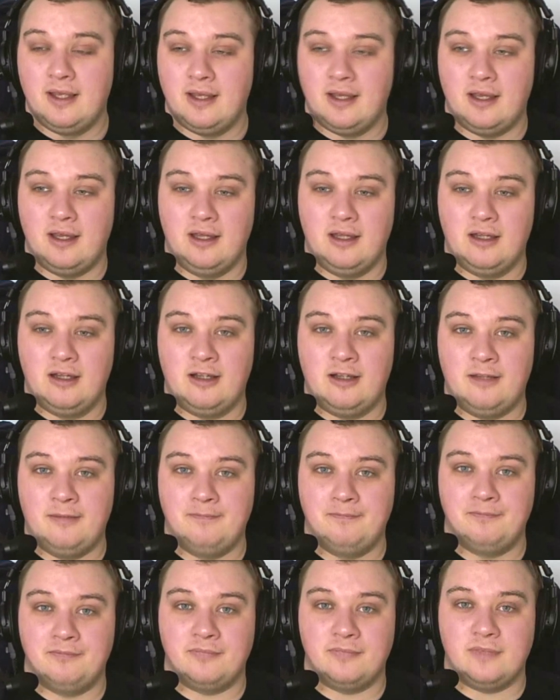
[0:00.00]

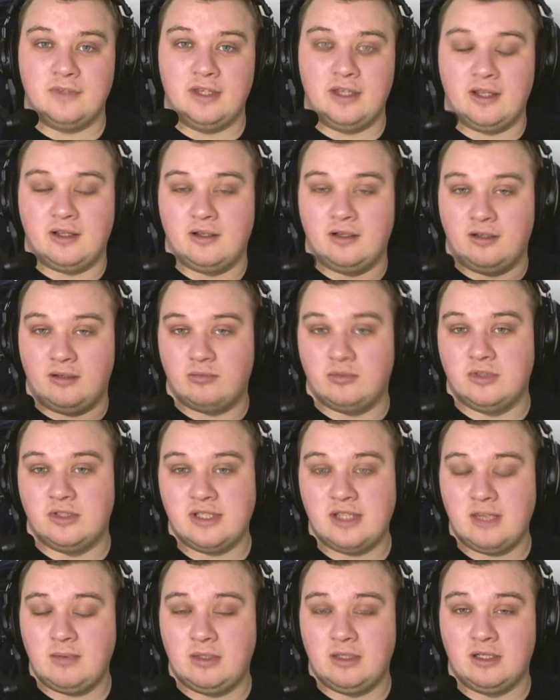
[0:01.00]
like the
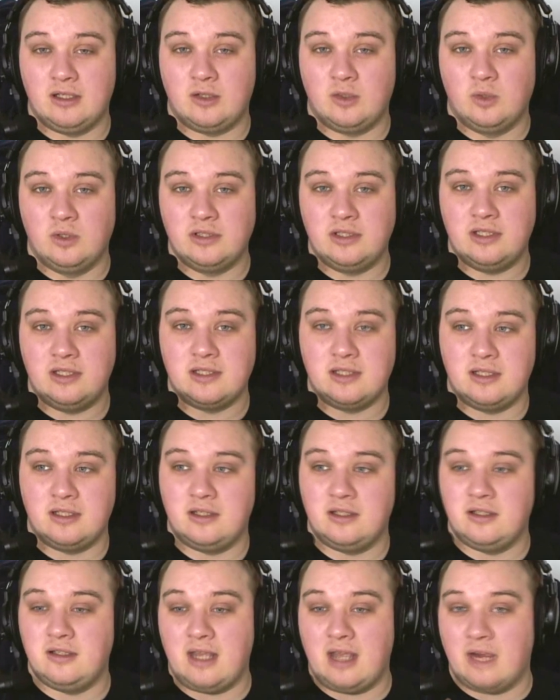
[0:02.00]
same kind of like qualities
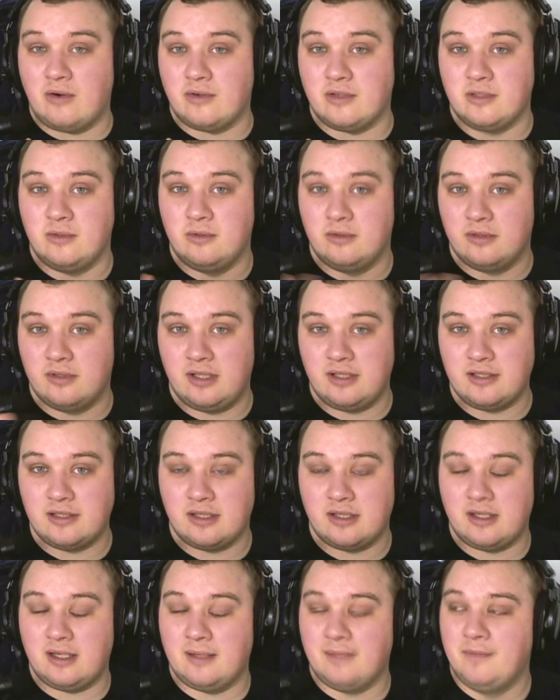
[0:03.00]
like the Arizona and things
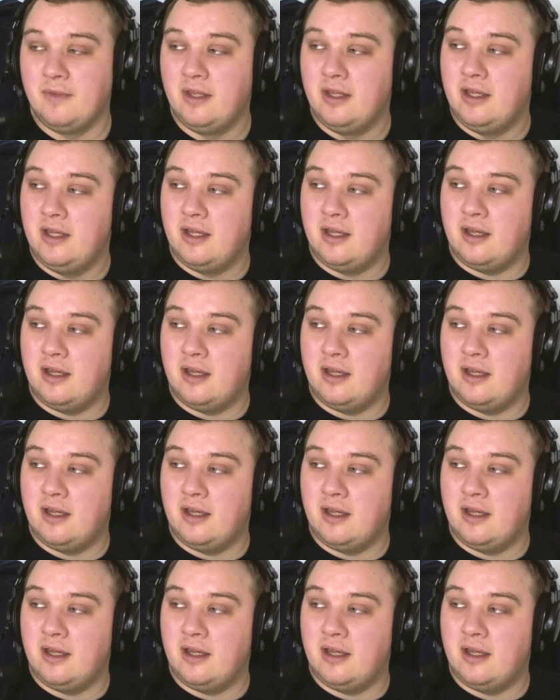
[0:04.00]
like that.